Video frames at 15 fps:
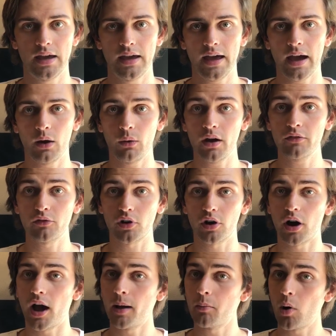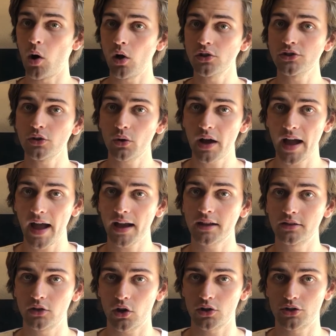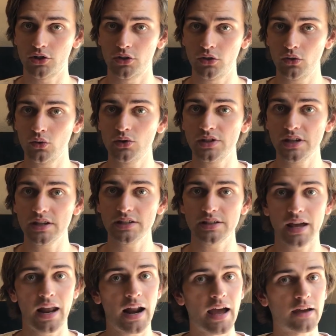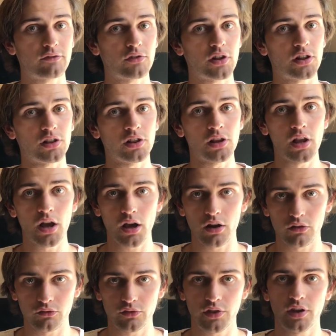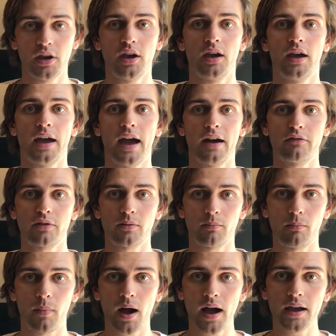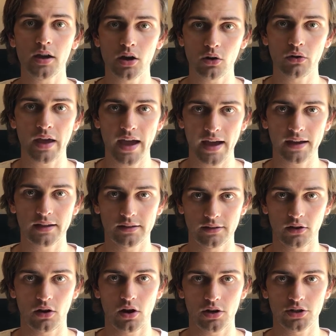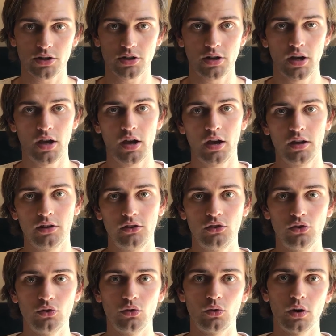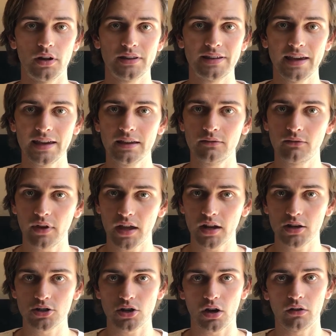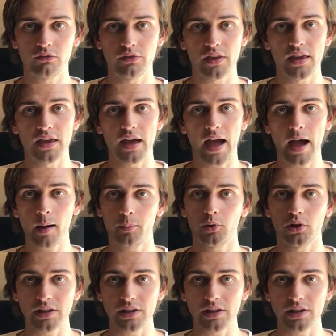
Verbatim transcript: However, I'm also a Hackintosh enthusiast, and I've loved having my own Hackintosh to take advantage of the Apple